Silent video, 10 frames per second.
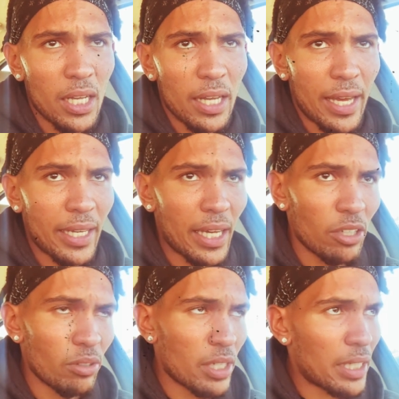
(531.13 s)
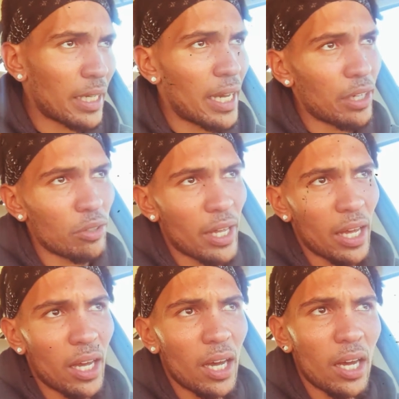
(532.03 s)
I can't do this. I can't do that.
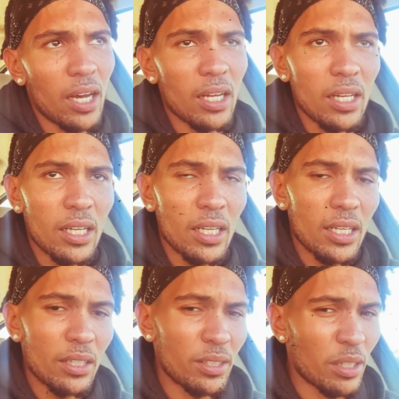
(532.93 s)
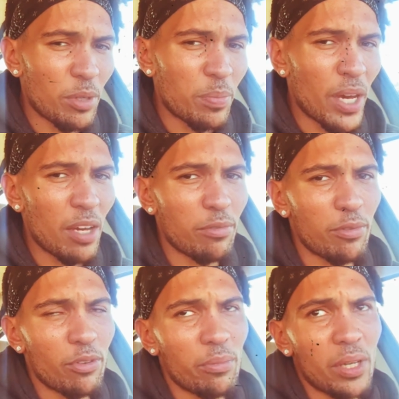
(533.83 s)
Ah, this is going to be painful
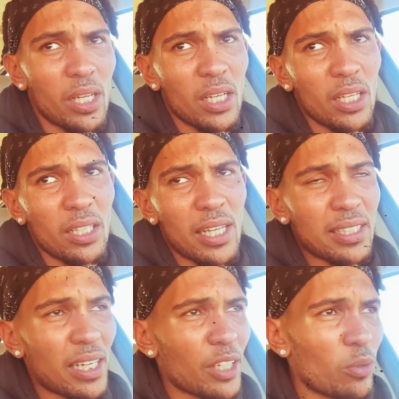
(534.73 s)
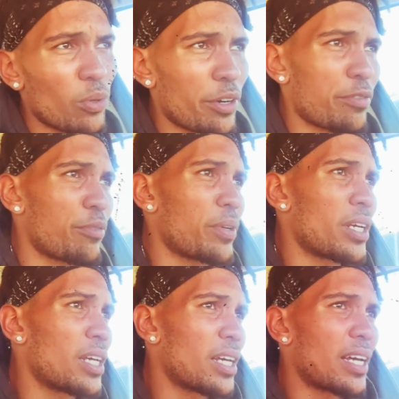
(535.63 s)
for me. That's not going to work for me.
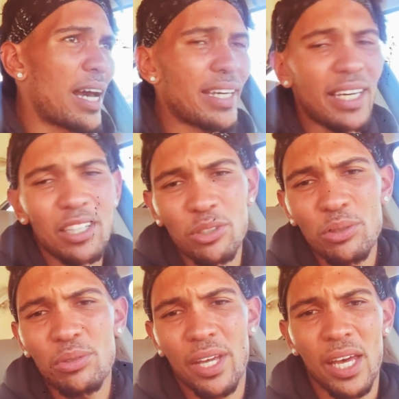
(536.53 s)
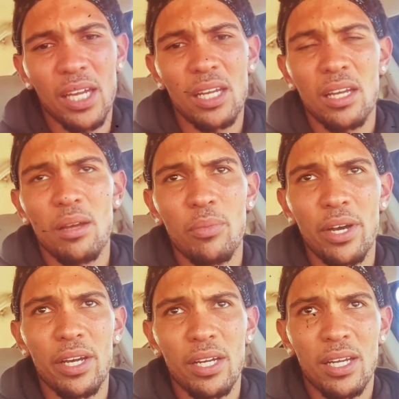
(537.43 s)
I can't do that.
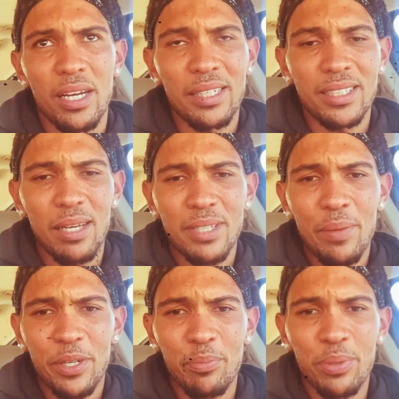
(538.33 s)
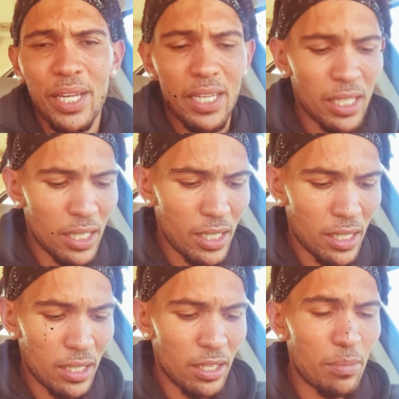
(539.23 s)
But at the same time, they're complaining
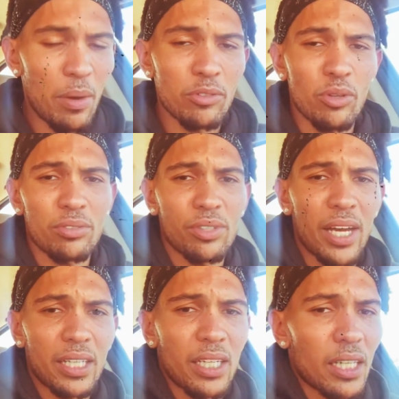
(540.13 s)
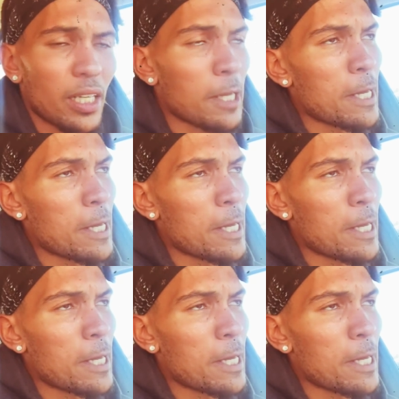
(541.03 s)
about results they're not getting.